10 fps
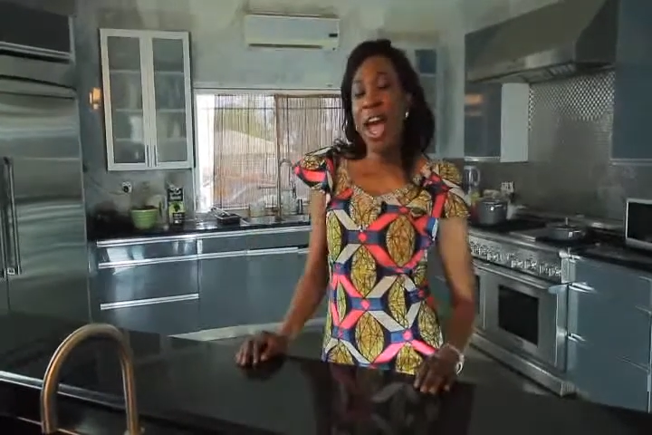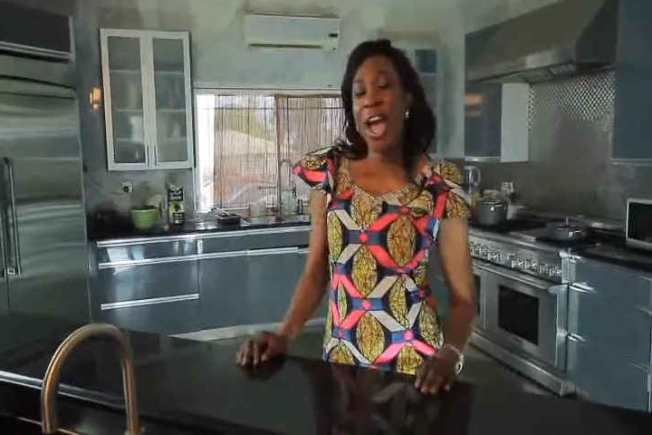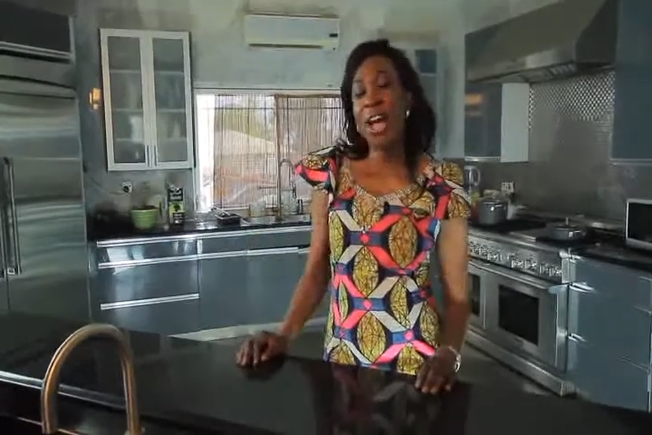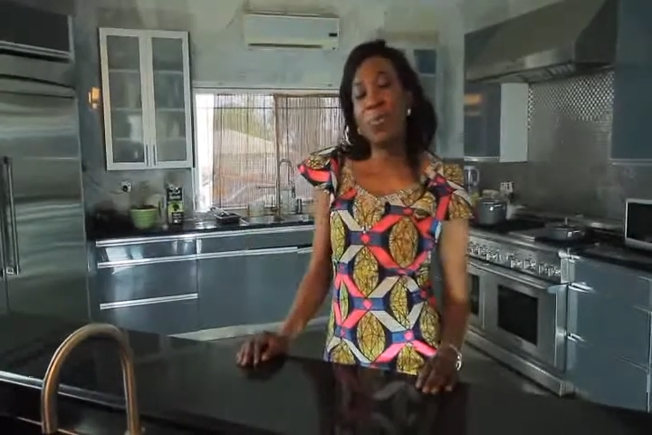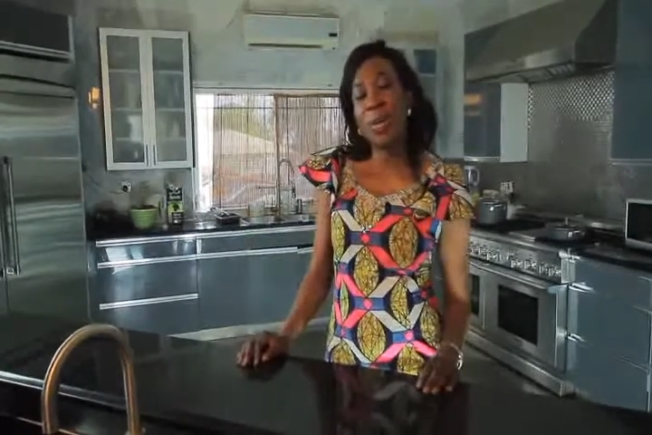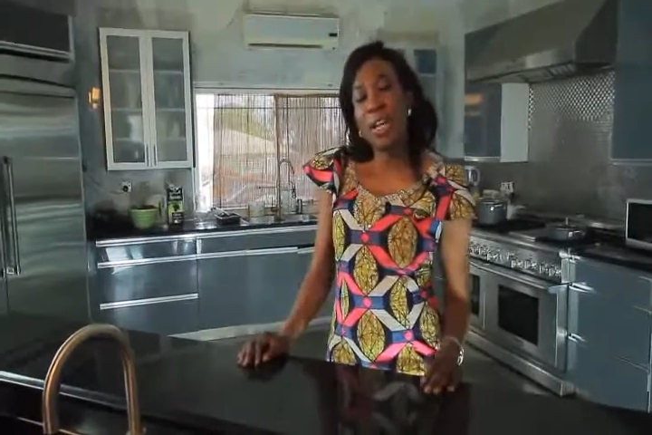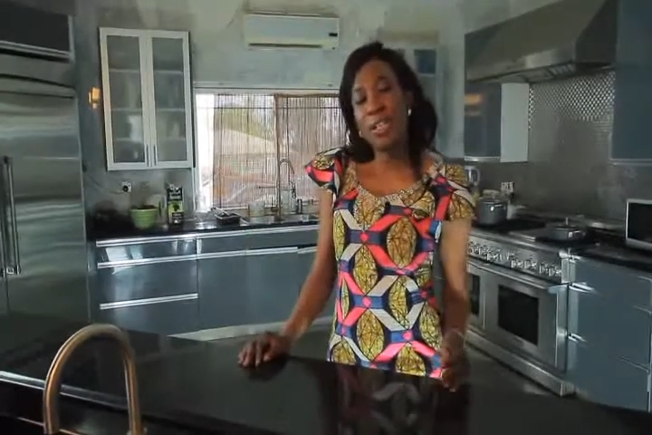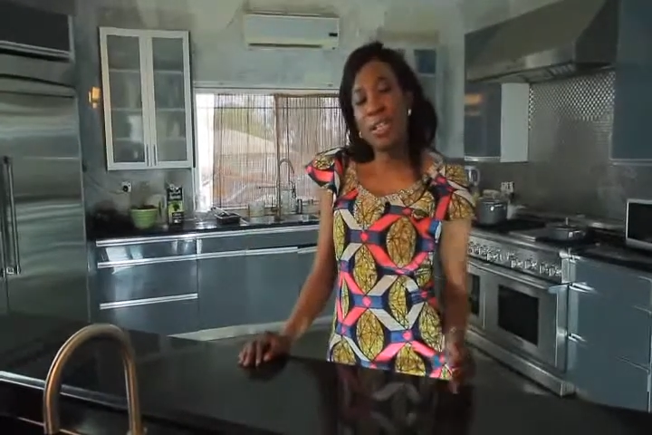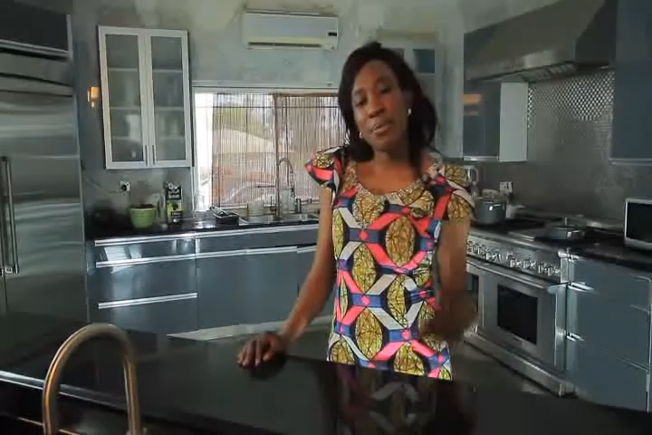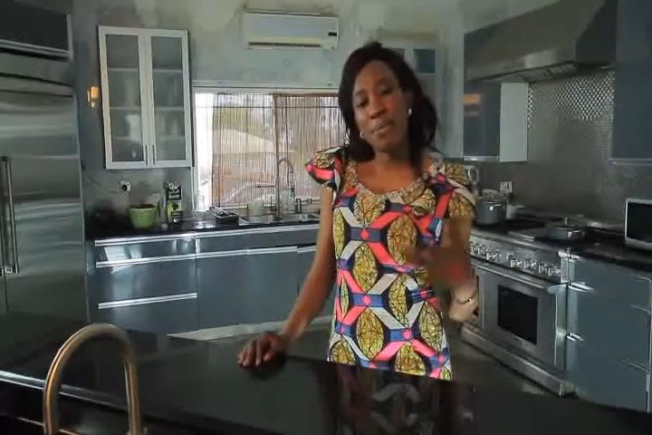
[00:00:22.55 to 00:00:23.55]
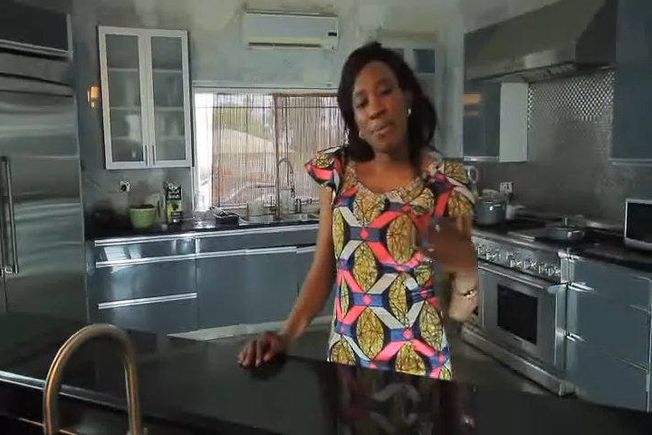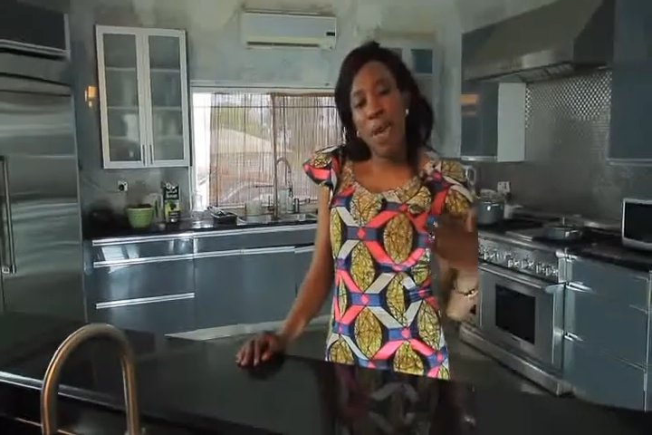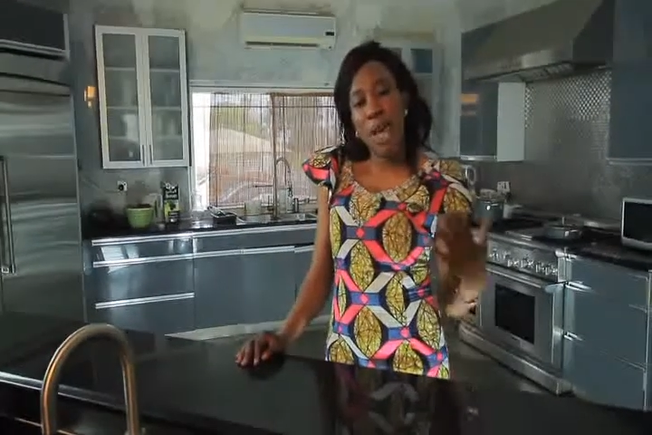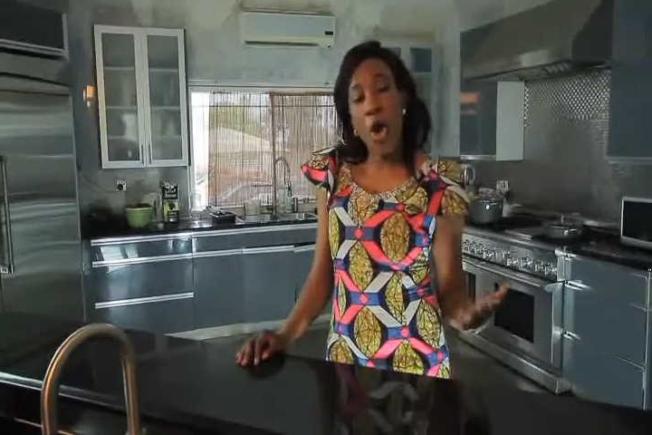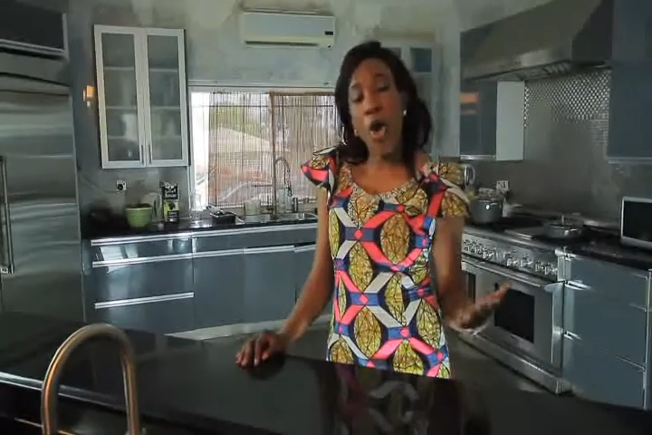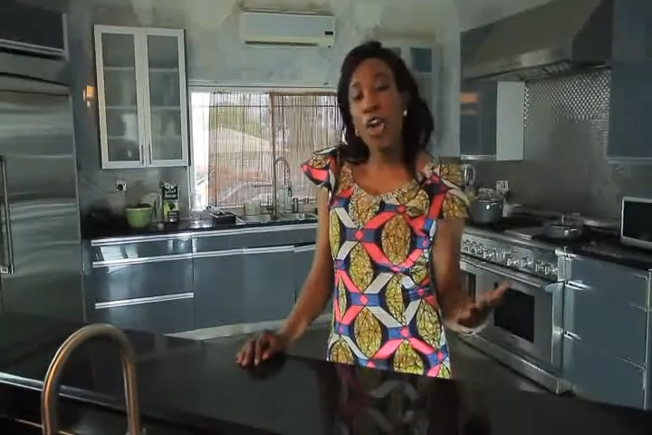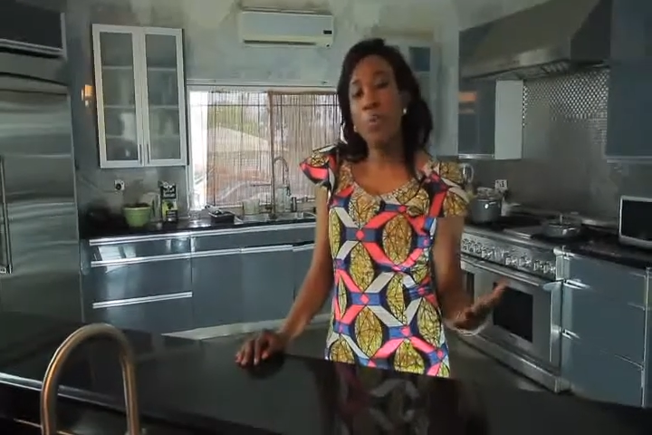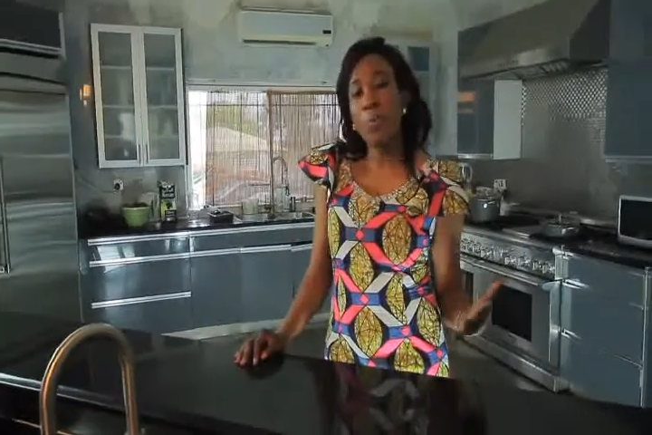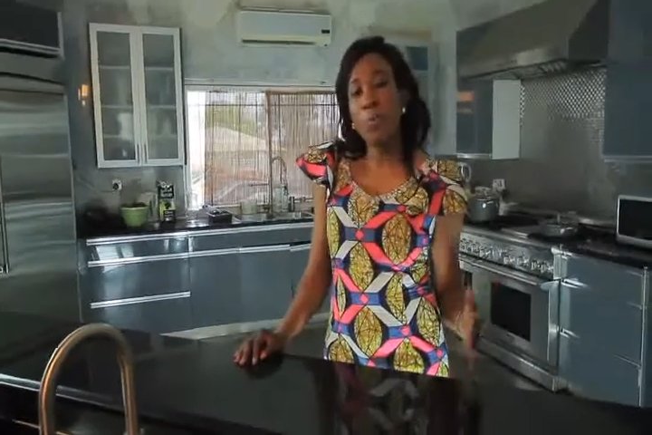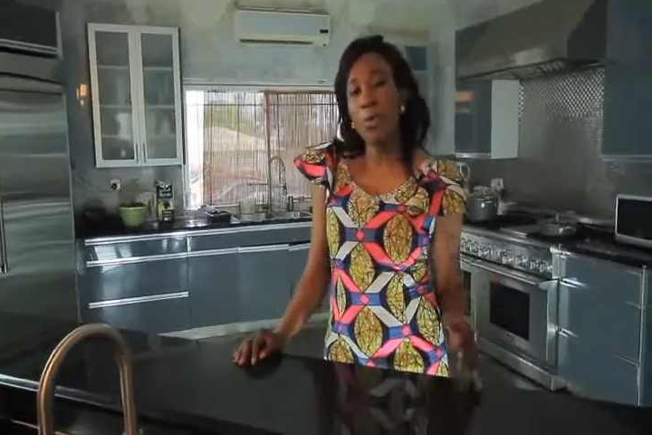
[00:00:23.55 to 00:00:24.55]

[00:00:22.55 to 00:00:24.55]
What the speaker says: as well as encourage people